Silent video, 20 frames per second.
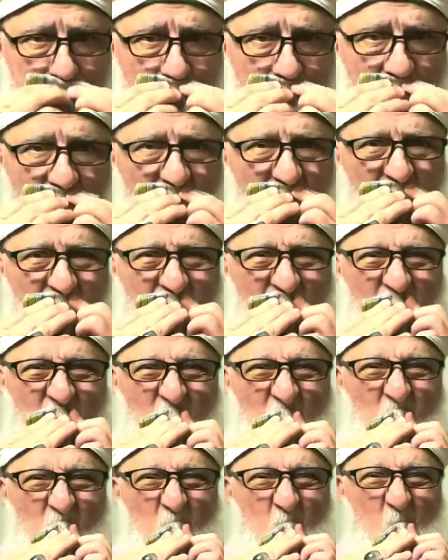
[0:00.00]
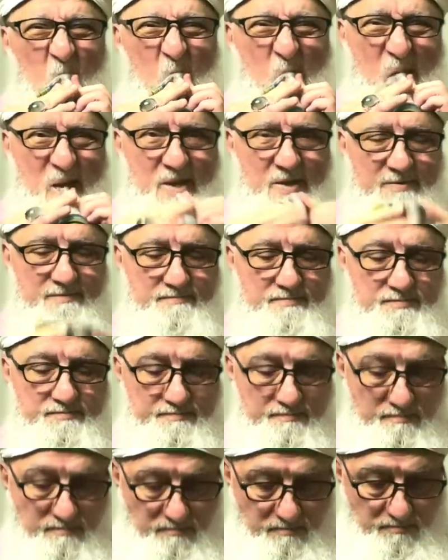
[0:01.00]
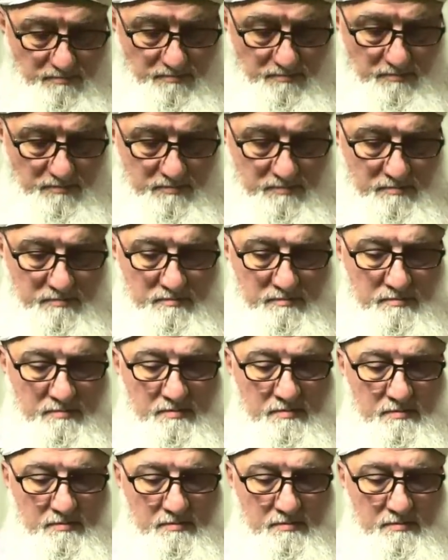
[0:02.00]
[no speech]